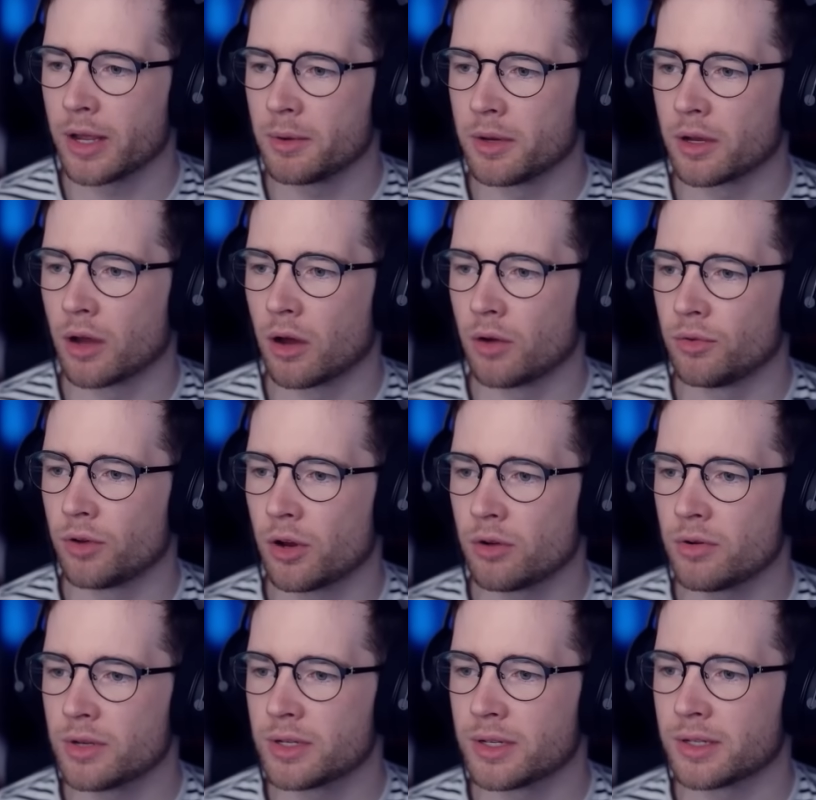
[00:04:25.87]
we go.
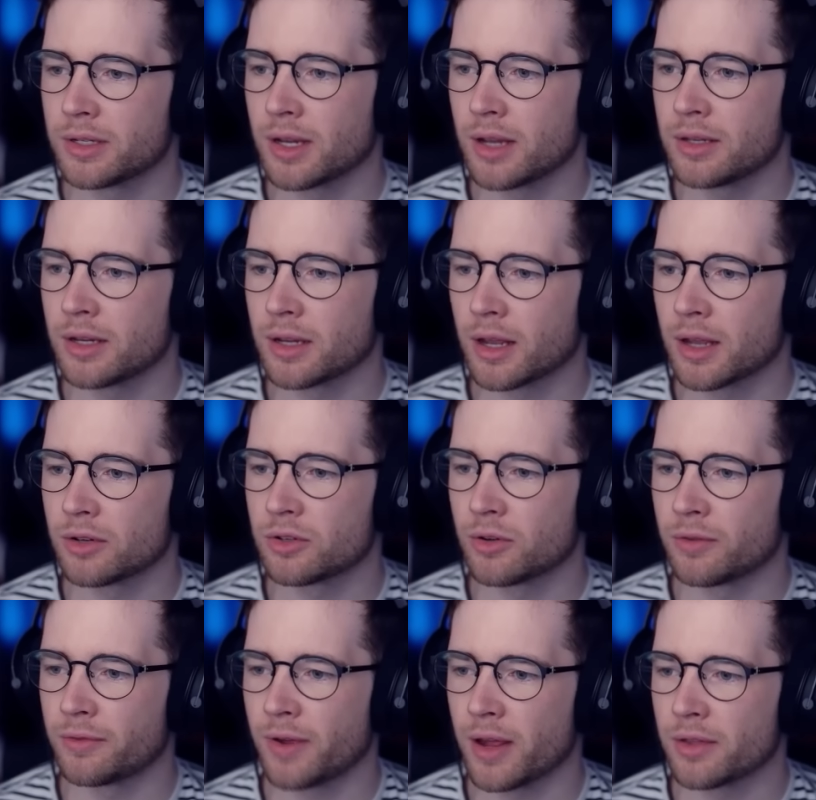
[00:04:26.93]
Nona is dissenting against
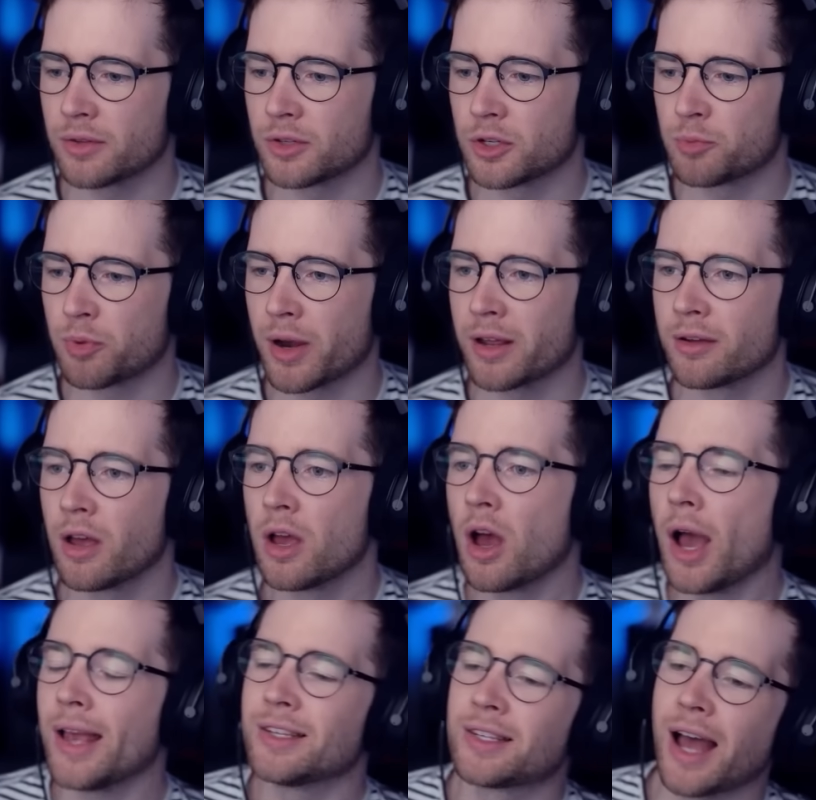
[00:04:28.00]
your faith and spreading...
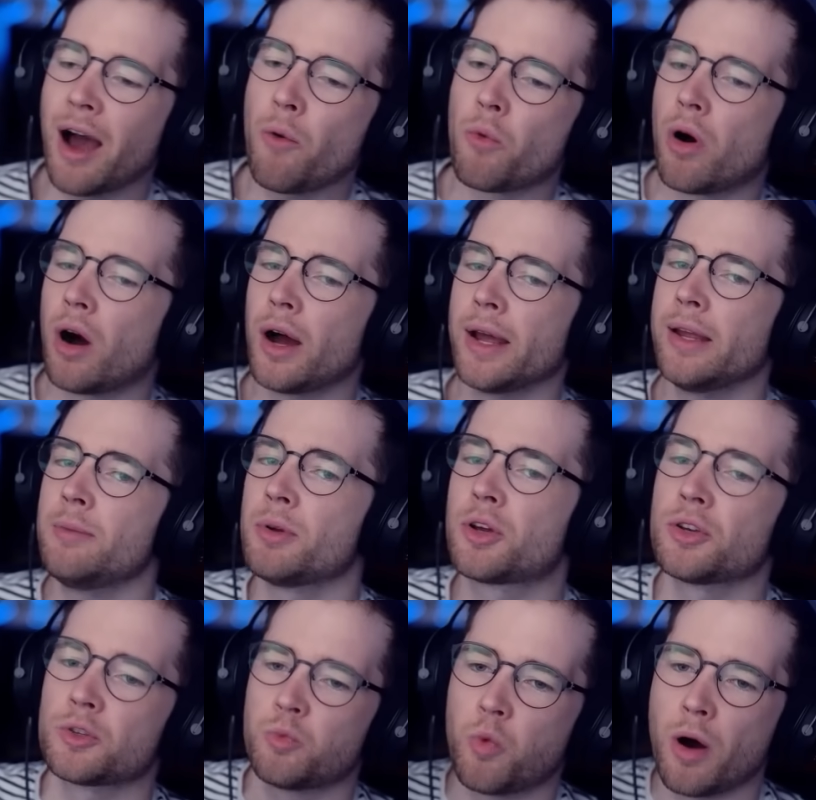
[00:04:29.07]
Is that why?
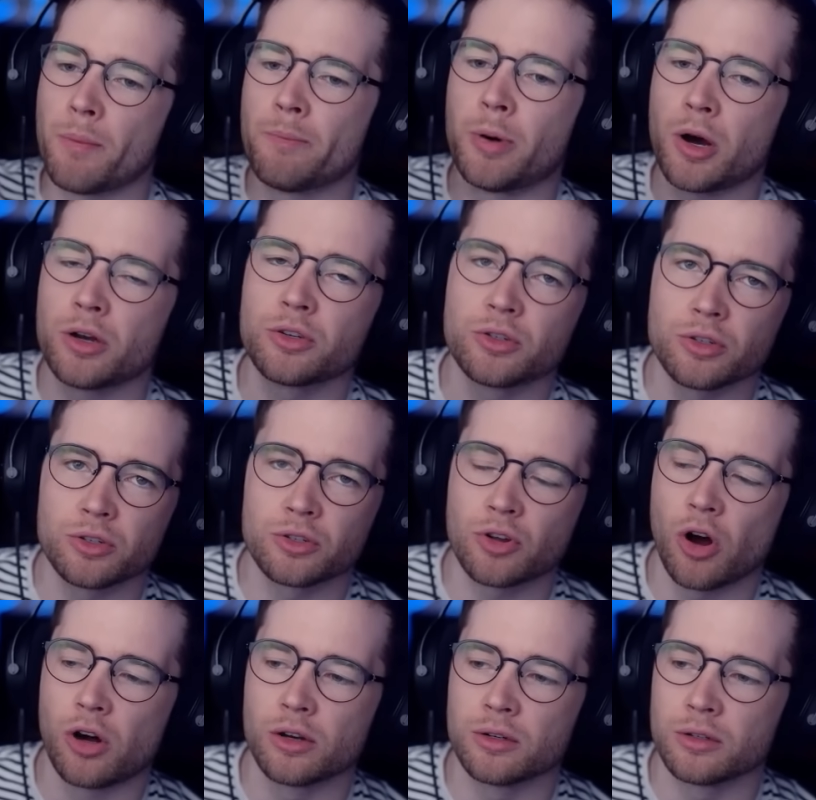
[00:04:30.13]
Because one person has
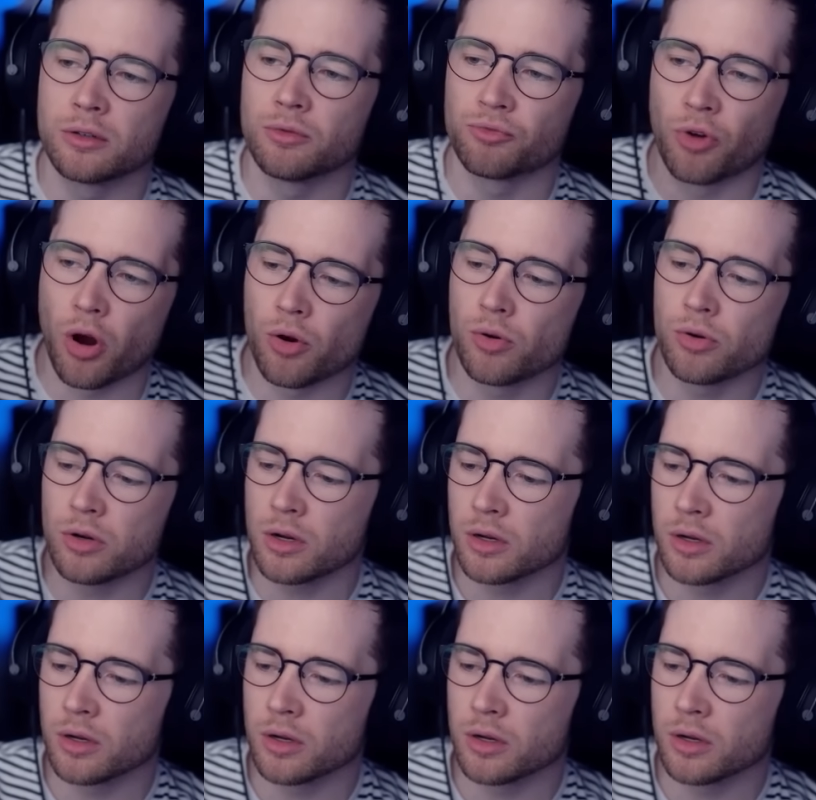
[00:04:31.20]
gone rogue?